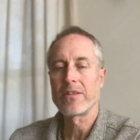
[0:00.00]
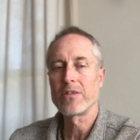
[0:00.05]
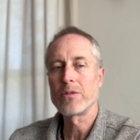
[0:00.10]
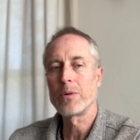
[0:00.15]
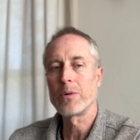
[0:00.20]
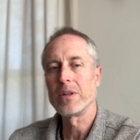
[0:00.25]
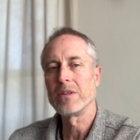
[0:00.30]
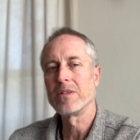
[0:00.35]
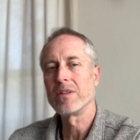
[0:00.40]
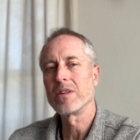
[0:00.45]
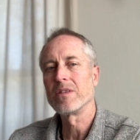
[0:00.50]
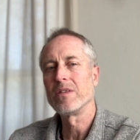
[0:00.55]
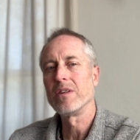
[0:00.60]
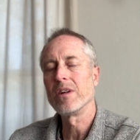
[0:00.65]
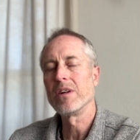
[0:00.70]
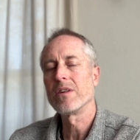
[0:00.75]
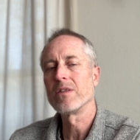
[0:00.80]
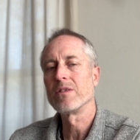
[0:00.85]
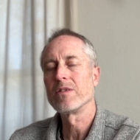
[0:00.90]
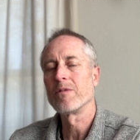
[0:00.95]
26
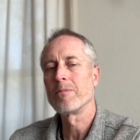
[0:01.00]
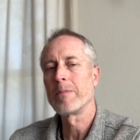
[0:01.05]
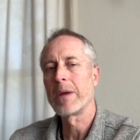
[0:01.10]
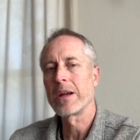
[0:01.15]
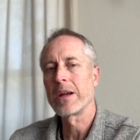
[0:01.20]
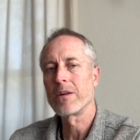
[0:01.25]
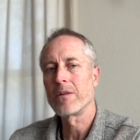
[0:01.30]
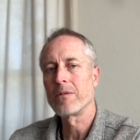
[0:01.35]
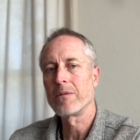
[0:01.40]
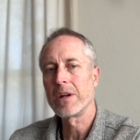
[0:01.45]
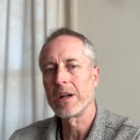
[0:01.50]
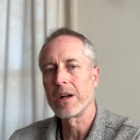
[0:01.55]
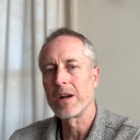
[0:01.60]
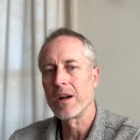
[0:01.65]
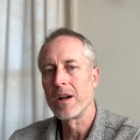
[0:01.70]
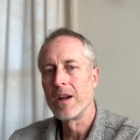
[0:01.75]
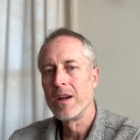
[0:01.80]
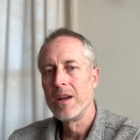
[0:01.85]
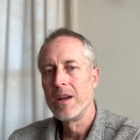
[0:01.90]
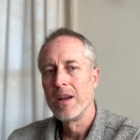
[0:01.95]
years of my career.
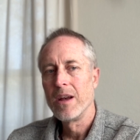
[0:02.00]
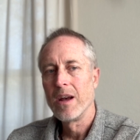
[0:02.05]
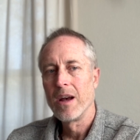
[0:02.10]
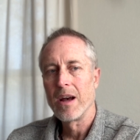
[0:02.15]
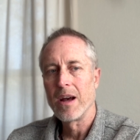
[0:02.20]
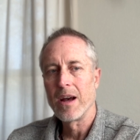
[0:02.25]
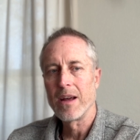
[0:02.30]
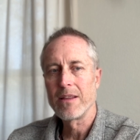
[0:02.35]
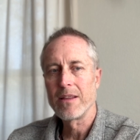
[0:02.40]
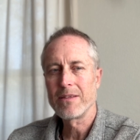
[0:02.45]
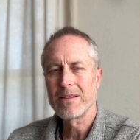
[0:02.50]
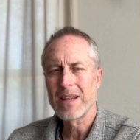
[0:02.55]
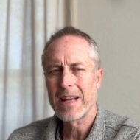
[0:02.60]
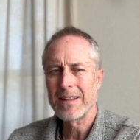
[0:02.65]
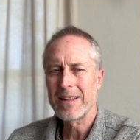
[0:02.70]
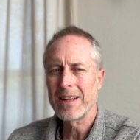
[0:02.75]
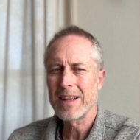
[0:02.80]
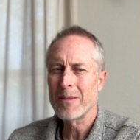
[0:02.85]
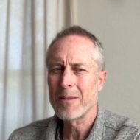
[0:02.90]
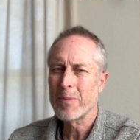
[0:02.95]
Uh, this
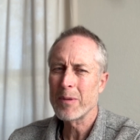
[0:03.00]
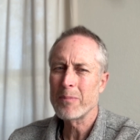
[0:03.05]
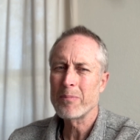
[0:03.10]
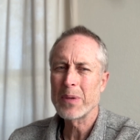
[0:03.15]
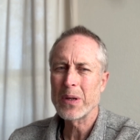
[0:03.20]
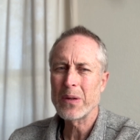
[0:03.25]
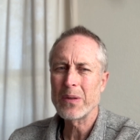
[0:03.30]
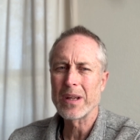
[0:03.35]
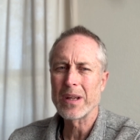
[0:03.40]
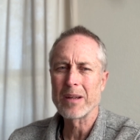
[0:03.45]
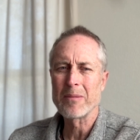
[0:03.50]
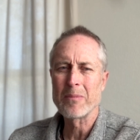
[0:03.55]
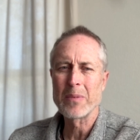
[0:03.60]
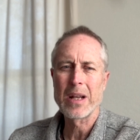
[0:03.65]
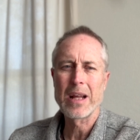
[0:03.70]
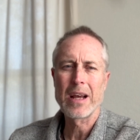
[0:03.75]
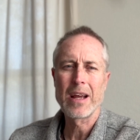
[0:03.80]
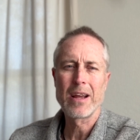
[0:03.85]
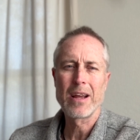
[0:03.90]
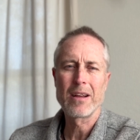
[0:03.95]
idea had been building, but
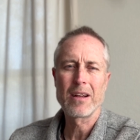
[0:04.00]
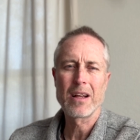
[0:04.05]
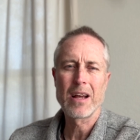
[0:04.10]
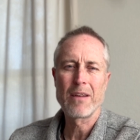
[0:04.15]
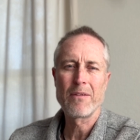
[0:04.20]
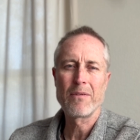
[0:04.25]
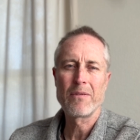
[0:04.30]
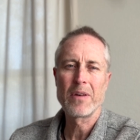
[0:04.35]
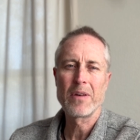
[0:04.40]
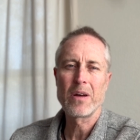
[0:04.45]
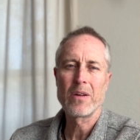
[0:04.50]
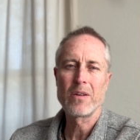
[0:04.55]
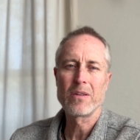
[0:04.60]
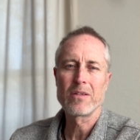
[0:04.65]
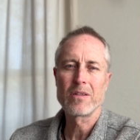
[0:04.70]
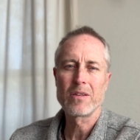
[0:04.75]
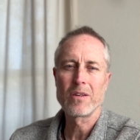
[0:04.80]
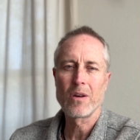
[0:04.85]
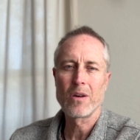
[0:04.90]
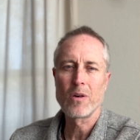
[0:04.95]
I, I
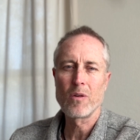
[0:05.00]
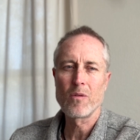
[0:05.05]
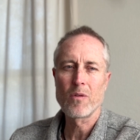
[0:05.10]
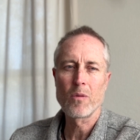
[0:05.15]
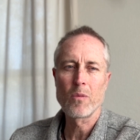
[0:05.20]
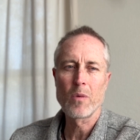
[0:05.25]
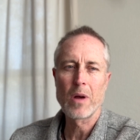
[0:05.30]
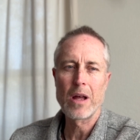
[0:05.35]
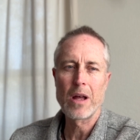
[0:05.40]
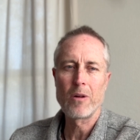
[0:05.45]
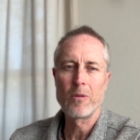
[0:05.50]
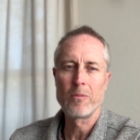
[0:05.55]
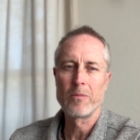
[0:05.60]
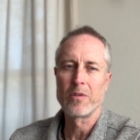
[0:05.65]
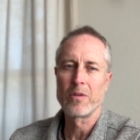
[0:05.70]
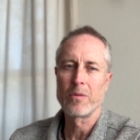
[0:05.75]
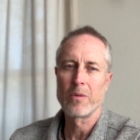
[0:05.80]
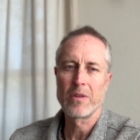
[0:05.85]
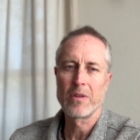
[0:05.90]
felt overwhelmed with